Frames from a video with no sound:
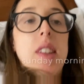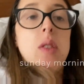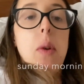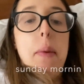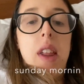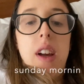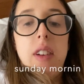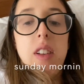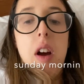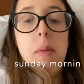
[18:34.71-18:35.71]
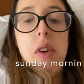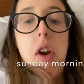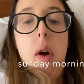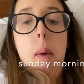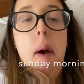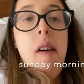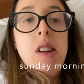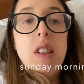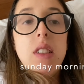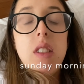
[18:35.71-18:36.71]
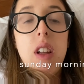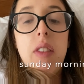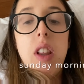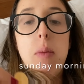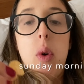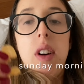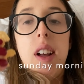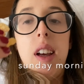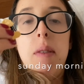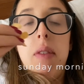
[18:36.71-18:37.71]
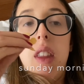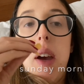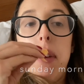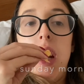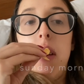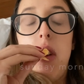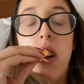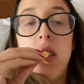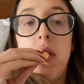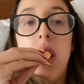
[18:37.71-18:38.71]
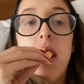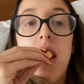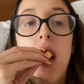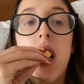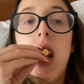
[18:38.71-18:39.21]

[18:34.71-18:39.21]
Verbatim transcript: So my life has come to. It's 11 in the morning. I'm eating Frosted Flakes laying